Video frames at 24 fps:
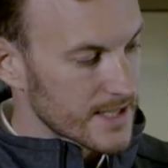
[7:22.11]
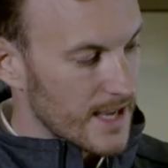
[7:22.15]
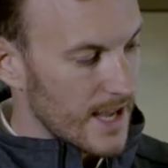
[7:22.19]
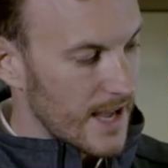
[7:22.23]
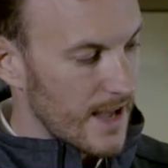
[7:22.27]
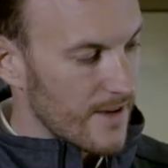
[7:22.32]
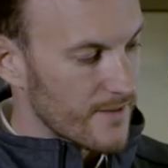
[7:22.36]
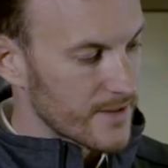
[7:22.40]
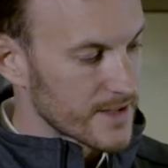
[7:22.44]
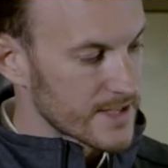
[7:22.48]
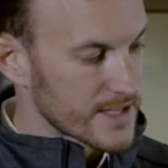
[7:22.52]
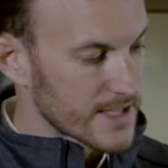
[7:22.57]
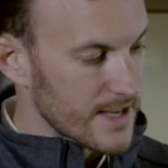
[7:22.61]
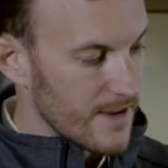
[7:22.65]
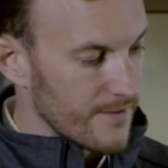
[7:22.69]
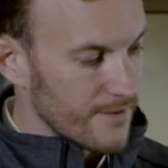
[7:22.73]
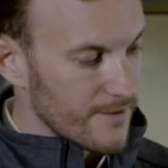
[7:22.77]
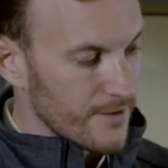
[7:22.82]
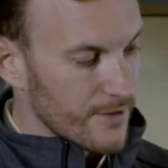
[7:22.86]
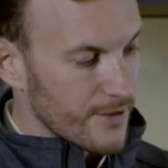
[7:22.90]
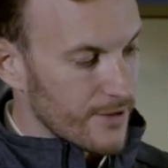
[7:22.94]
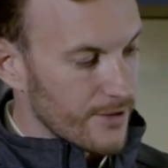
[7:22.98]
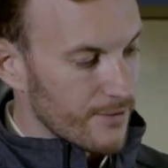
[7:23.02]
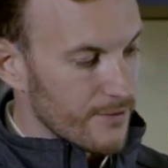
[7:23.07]
I have it set
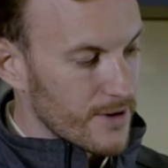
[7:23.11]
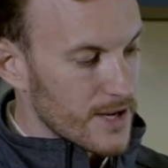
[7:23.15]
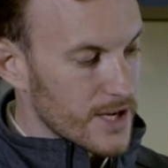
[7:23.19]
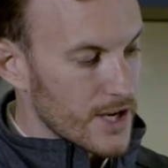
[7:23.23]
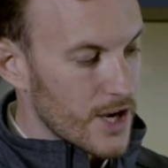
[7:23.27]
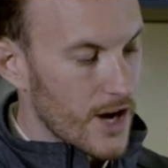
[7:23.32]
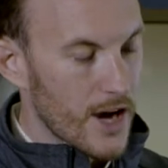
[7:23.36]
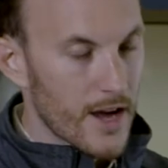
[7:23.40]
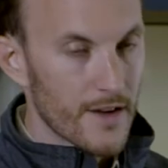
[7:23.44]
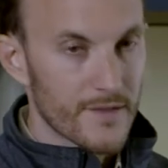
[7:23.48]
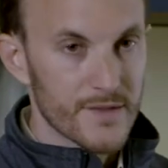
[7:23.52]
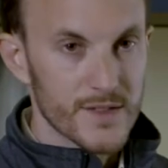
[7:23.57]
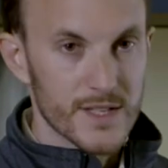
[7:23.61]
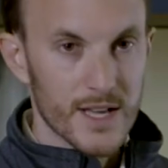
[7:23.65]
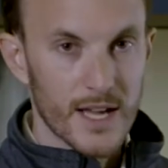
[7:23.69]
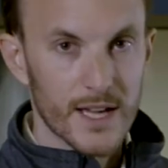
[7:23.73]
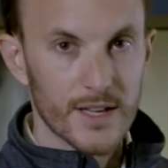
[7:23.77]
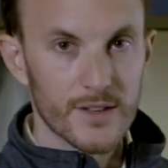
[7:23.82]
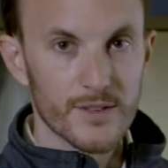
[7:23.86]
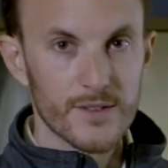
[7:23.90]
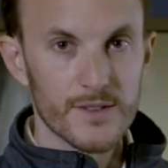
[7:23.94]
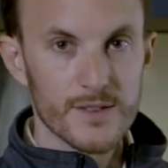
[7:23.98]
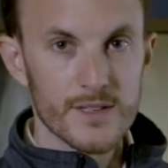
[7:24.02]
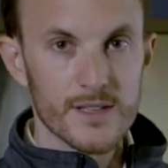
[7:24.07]
for 3 cough
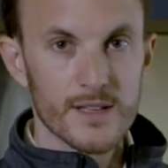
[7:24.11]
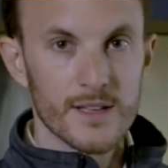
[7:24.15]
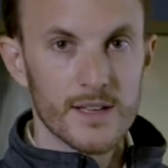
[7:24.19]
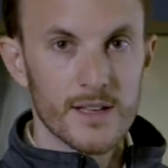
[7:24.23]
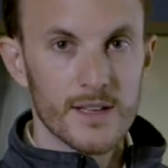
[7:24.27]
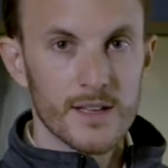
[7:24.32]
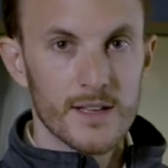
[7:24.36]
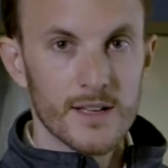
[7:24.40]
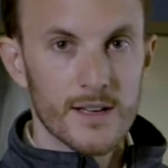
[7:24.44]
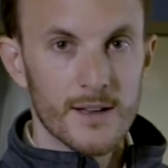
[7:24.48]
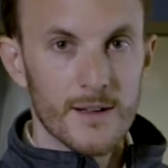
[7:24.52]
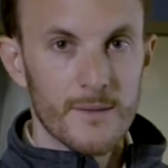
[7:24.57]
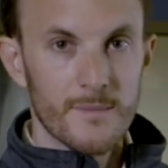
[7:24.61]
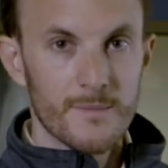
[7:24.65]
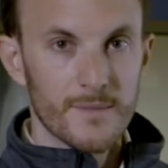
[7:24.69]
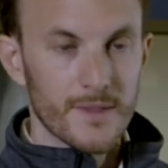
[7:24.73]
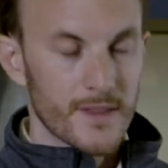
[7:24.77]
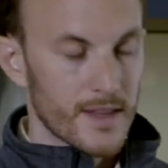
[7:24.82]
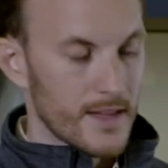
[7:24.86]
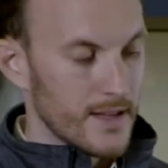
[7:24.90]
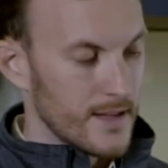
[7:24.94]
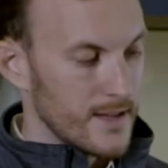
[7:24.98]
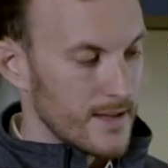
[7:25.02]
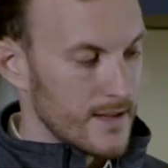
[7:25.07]
cycles.
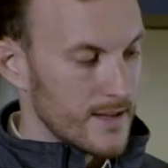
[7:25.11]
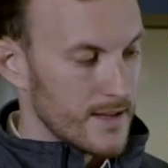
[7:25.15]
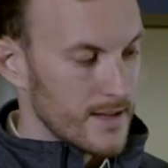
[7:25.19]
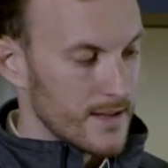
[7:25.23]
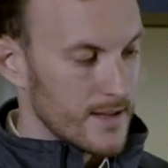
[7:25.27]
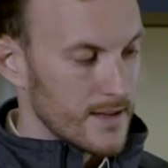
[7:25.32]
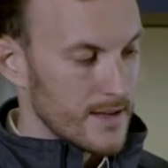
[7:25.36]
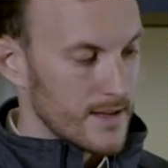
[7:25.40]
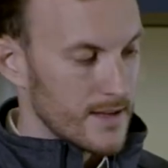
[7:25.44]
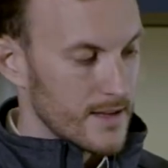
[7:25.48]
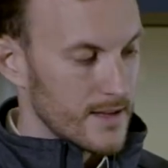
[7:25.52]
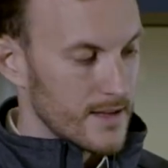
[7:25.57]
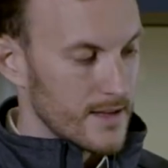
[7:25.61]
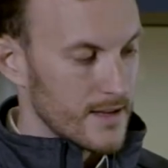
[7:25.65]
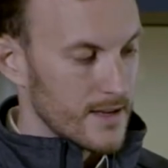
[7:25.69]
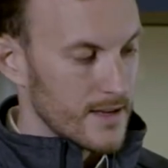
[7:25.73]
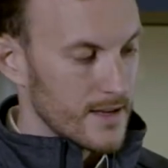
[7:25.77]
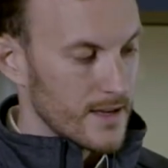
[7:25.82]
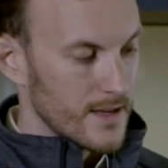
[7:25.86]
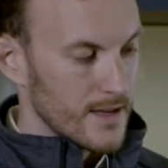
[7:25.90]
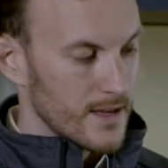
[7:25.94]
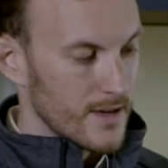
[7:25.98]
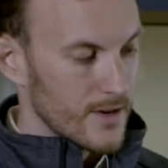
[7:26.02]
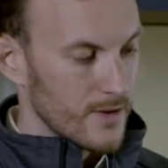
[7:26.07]

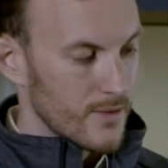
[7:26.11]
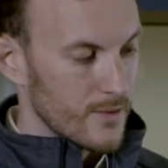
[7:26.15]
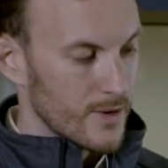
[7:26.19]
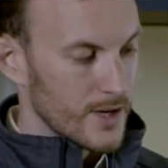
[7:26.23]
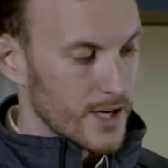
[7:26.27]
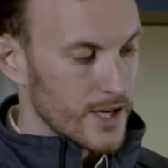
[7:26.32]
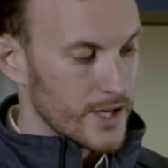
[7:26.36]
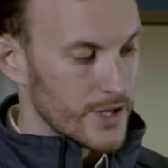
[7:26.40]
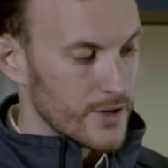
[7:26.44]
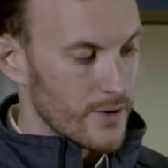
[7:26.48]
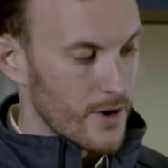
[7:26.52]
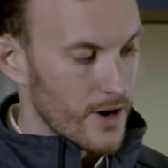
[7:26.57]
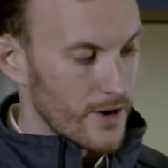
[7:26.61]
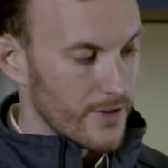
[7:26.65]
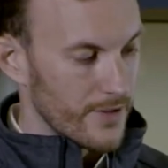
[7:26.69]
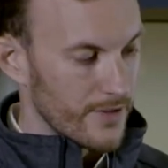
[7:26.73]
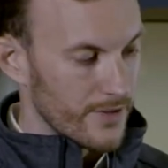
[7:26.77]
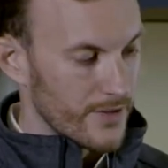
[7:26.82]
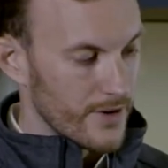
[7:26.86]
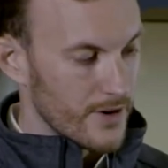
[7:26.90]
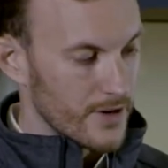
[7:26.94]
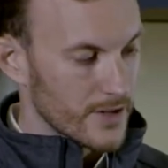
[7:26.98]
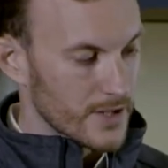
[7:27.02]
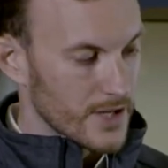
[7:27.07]
We're going to do our
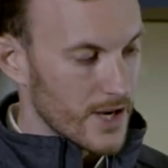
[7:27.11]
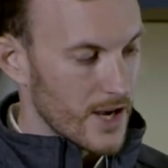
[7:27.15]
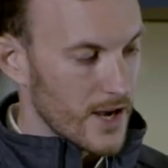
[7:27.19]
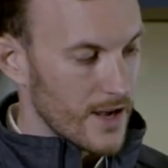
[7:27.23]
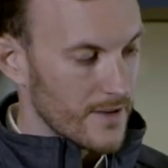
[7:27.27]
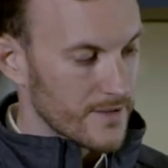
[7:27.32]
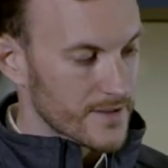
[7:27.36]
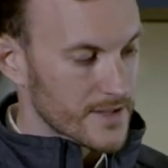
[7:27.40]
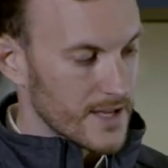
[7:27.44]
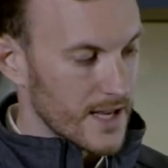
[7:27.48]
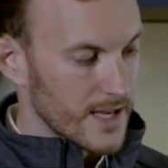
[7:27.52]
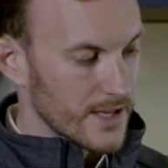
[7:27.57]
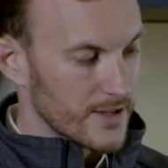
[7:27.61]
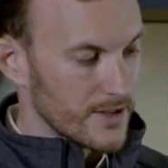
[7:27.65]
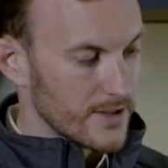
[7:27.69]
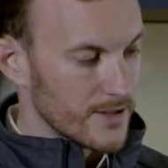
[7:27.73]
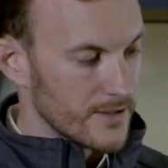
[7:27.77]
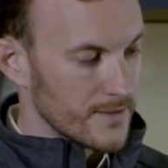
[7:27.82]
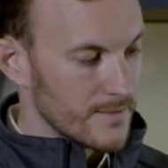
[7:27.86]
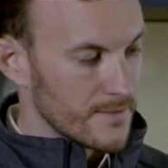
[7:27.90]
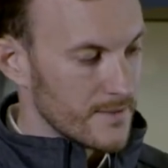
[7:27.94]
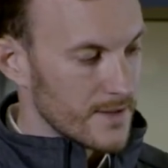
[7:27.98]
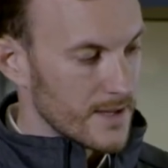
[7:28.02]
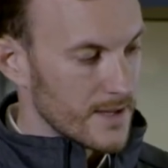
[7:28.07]
3rd cough cycle,